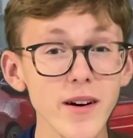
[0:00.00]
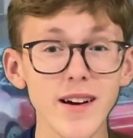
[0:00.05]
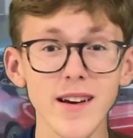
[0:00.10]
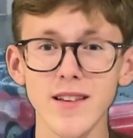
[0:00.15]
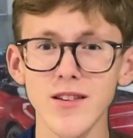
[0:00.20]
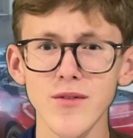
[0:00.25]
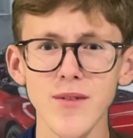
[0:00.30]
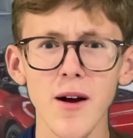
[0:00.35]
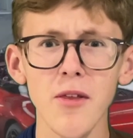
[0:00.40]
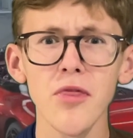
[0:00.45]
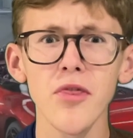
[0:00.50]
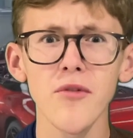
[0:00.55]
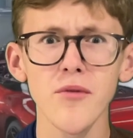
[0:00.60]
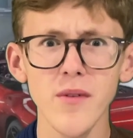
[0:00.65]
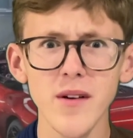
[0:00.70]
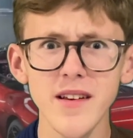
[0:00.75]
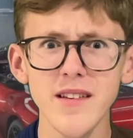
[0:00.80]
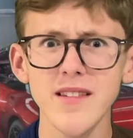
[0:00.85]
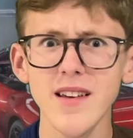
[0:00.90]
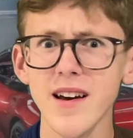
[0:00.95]
It's around 3
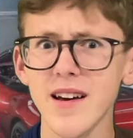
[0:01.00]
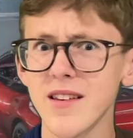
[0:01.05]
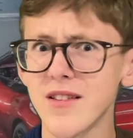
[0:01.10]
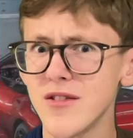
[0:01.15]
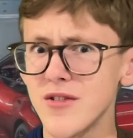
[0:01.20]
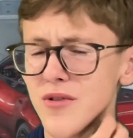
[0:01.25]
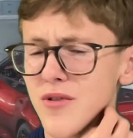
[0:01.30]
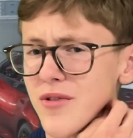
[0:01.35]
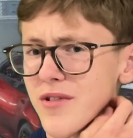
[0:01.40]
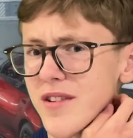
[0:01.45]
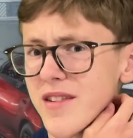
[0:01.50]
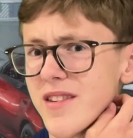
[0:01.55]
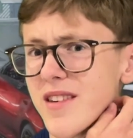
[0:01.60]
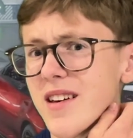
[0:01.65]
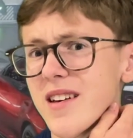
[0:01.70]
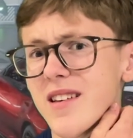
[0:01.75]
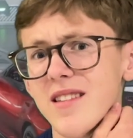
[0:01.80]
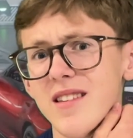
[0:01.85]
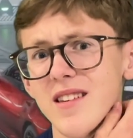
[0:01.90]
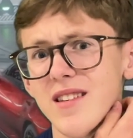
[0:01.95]
seconds 0 to
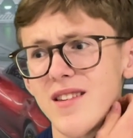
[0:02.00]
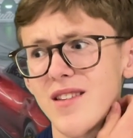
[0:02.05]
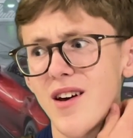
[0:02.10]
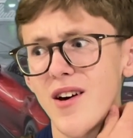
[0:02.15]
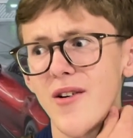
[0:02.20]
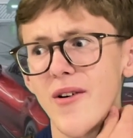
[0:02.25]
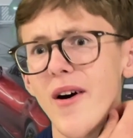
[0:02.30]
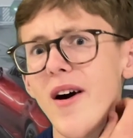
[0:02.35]
60. So